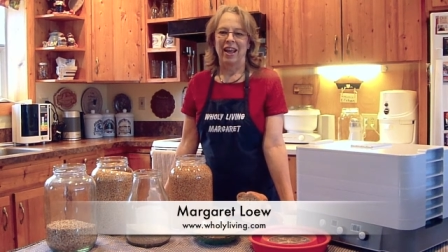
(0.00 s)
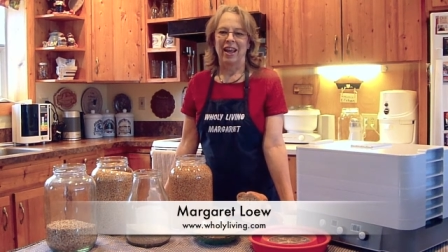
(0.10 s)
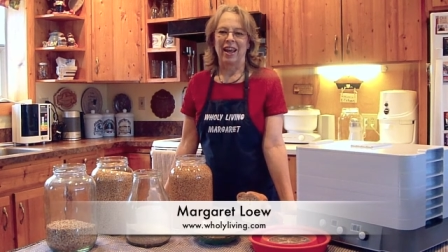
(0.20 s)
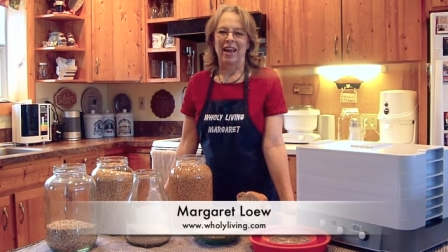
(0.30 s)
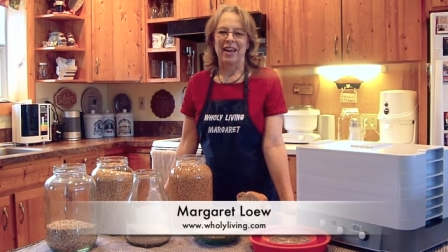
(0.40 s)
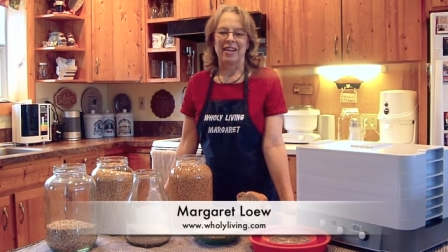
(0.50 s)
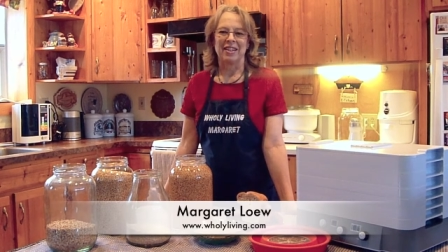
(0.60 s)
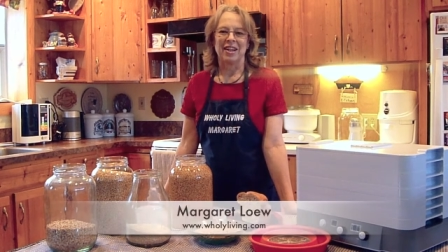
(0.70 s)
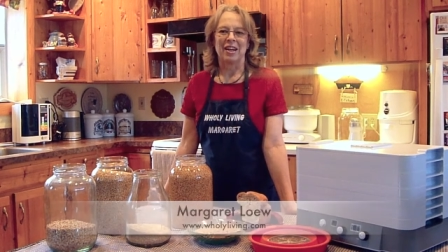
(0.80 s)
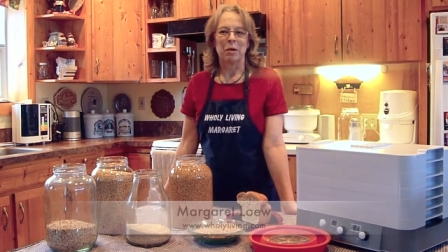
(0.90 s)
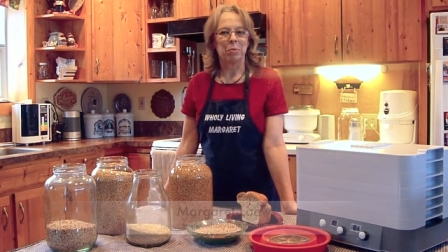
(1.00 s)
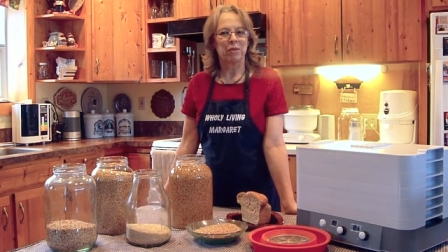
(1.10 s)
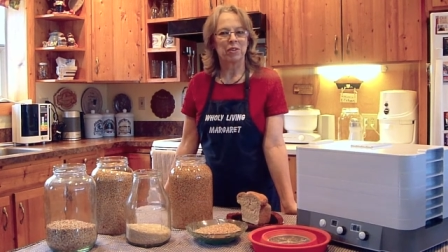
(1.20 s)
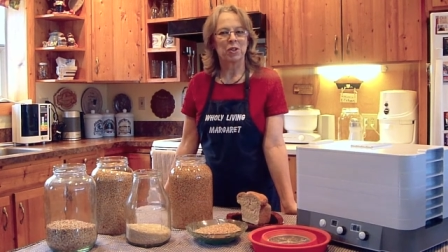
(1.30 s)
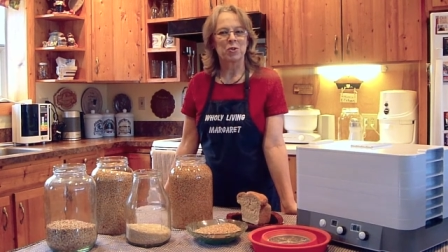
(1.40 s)
And a couple
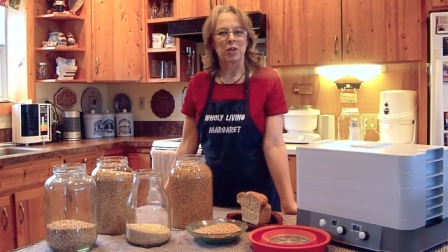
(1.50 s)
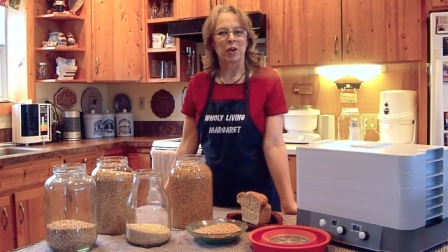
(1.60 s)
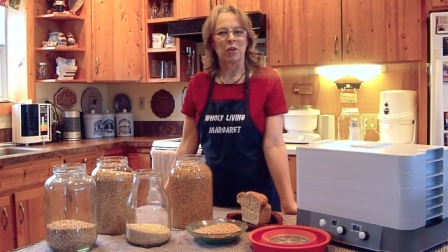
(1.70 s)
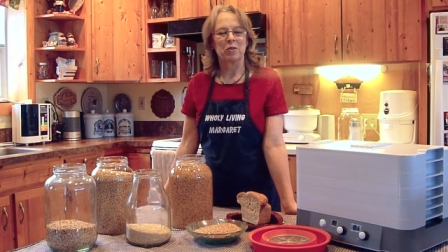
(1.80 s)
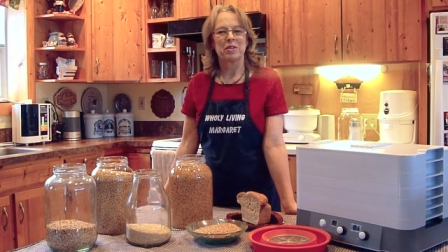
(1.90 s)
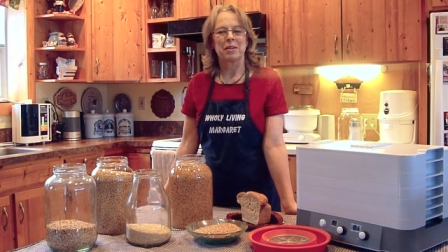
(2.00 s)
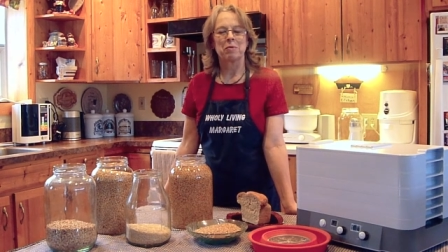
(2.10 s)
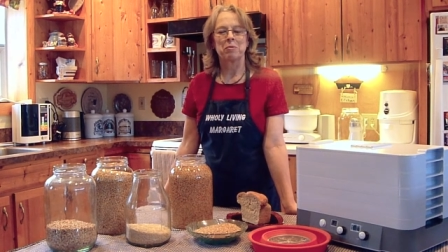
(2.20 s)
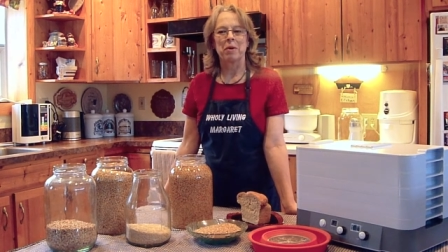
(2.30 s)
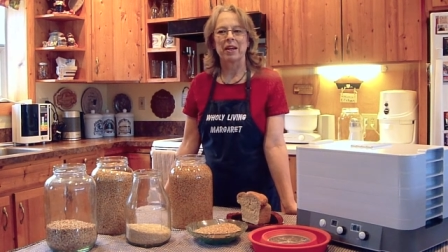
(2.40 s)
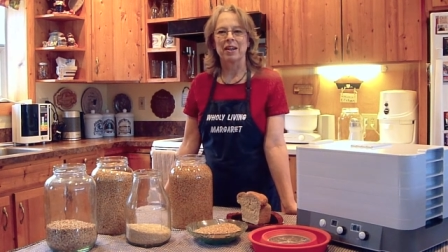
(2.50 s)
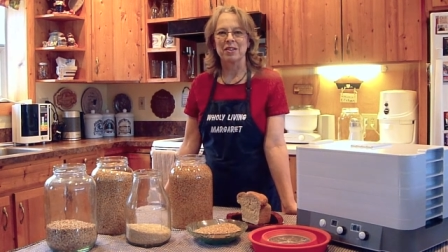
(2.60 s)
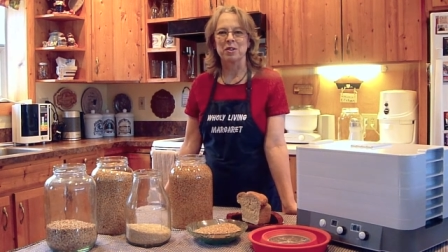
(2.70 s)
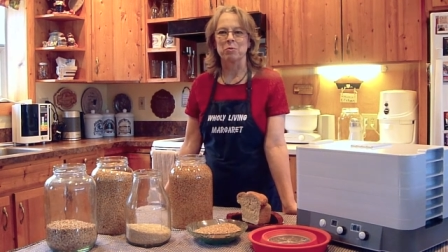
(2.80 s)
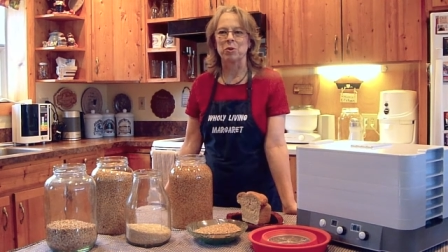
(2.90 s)
of years ago, some of my
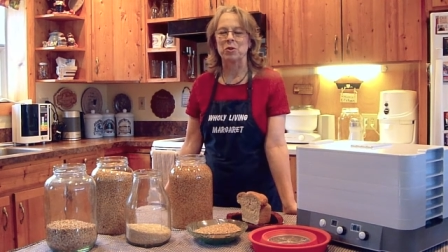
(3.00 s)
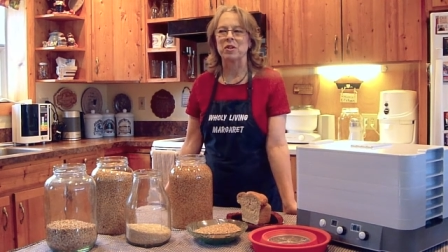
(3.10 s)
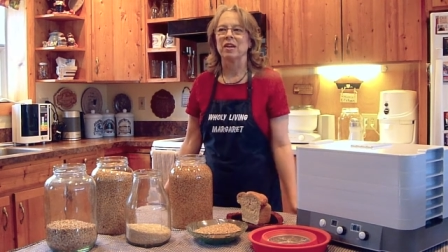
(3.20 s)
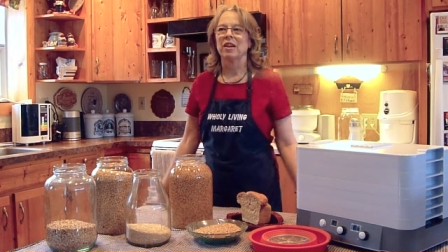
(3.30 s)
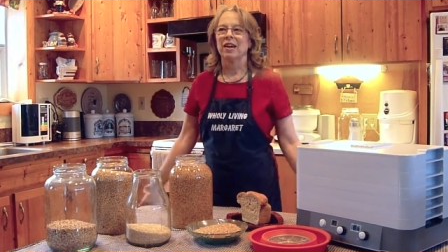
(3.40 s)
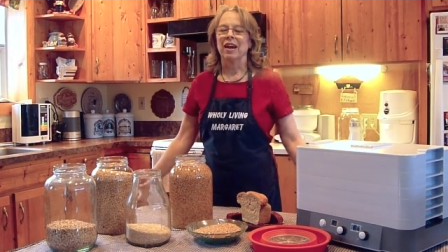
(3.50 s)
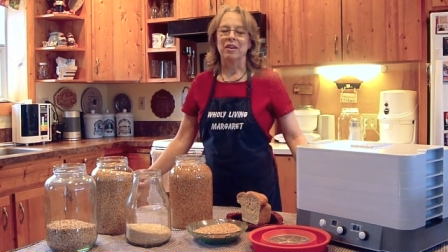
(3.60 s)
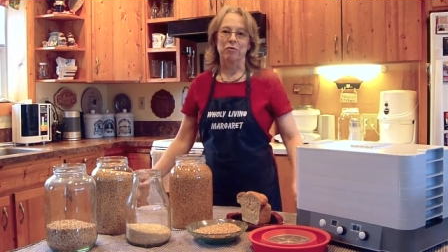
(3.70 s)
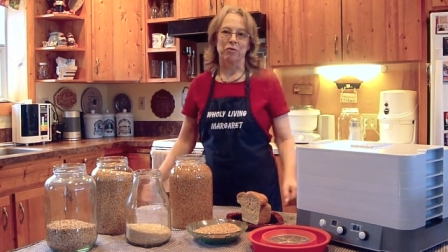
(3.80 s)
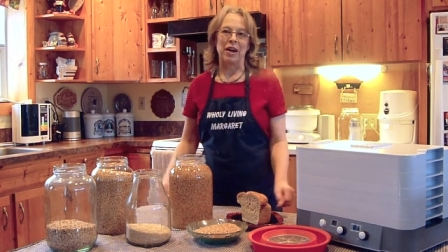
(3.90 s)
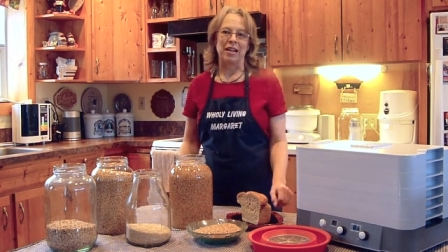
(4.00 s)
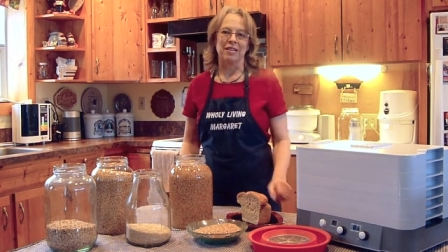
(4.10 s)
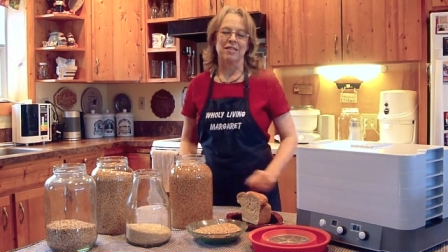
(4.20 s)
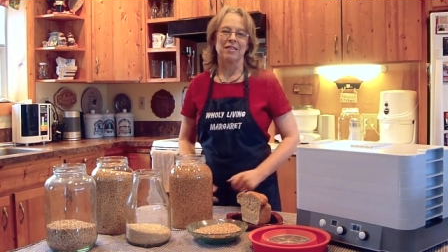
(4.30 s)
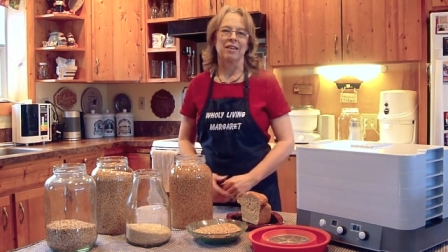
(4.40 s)
customers and
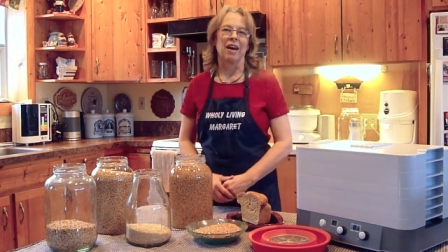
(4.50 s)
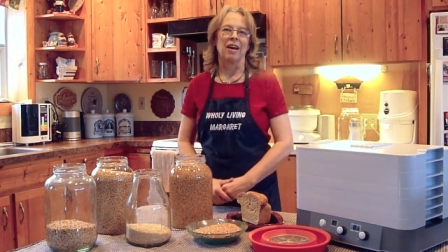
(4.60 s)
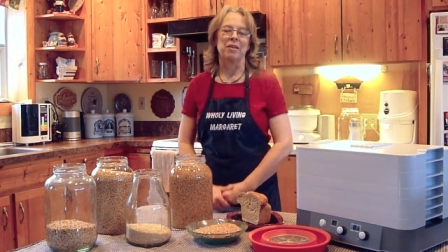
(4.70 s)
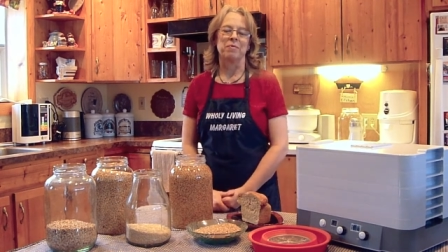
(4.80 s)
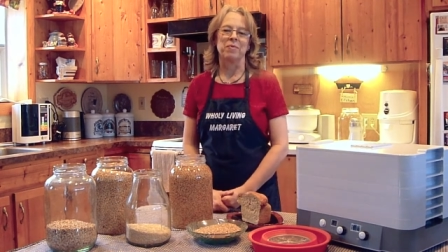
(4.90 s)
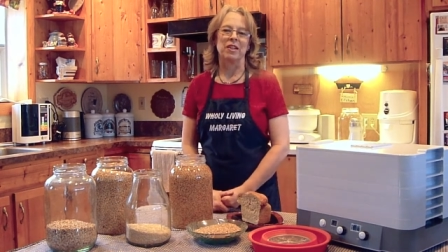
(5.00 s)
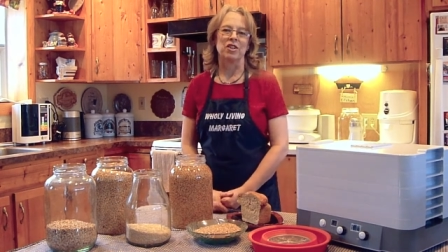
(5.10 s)
friends um,